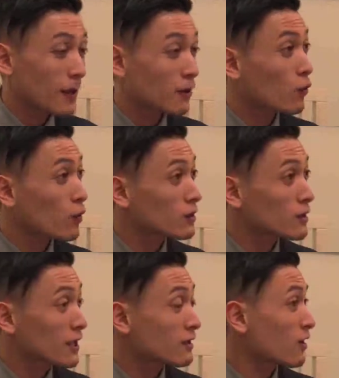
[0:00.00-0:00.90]
and
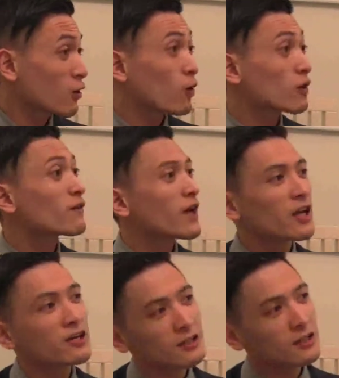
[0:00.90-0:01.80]

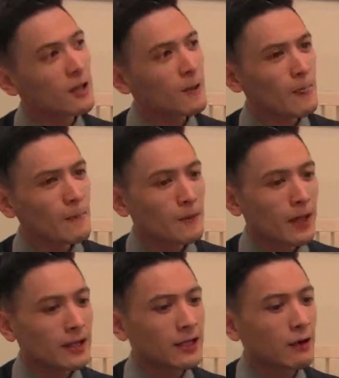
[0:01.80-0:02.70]
qualification.
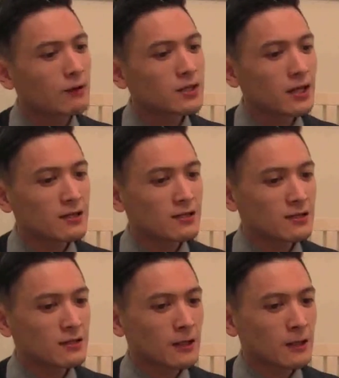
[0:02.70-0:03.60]
And
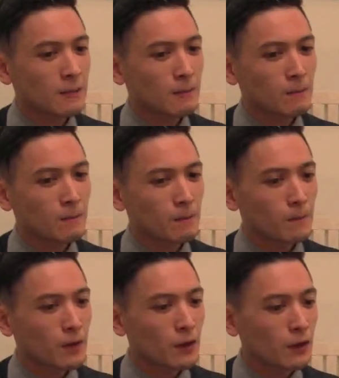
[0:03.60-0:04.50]
nowadays,
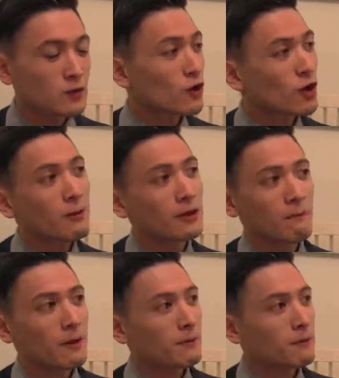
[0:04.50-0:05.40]
it's all about the
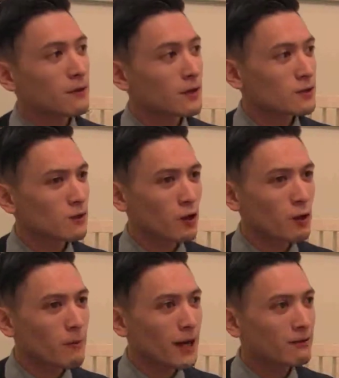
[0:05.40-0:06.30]
paper. It's all
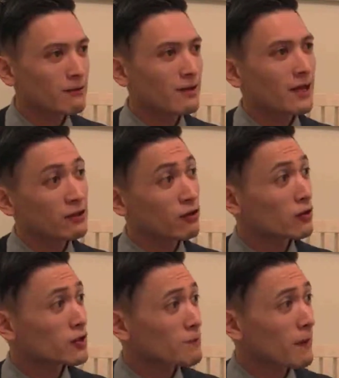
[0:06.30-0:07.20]
about that
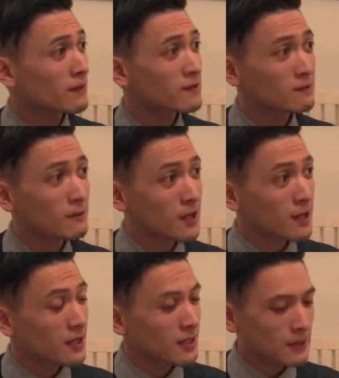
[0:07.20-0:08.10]
knowledge base.
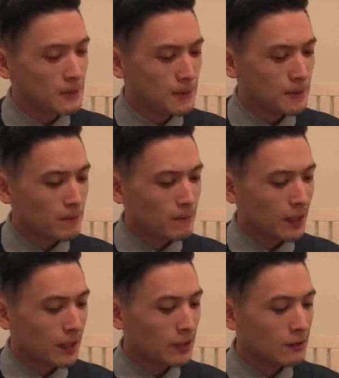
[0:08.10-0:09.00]
And
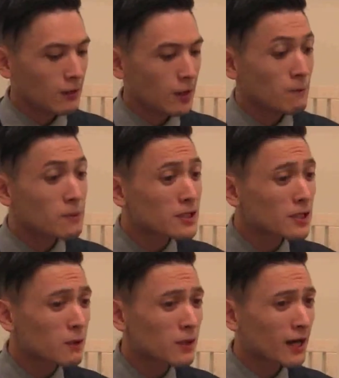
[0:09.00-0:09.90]
in
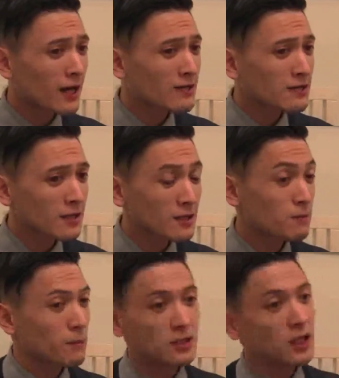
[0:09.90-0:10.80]
particularly with IT,
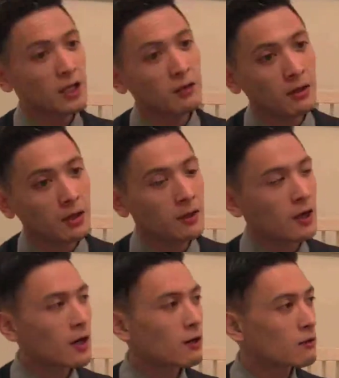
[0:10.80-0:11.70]
especially in
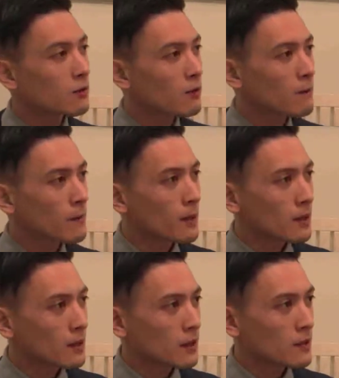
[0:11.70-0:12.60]
our role,
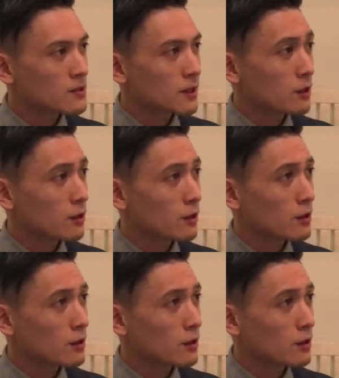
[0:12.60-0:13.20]
is that